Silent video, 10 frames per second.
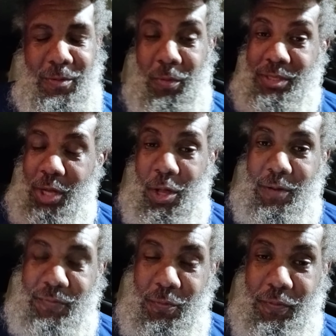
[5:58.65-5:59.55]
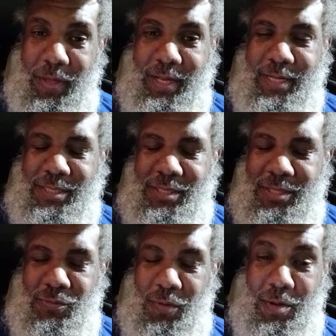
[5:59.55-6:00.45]
Which all of you think
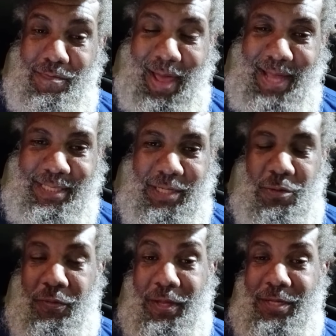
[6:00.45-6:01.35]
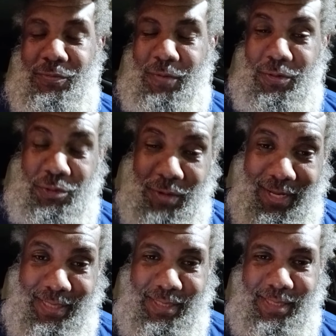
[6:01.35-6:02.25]
is real magic. You think it's real
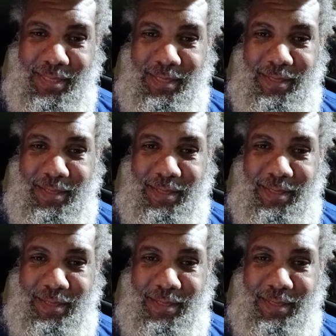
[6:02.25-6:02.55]
tricks.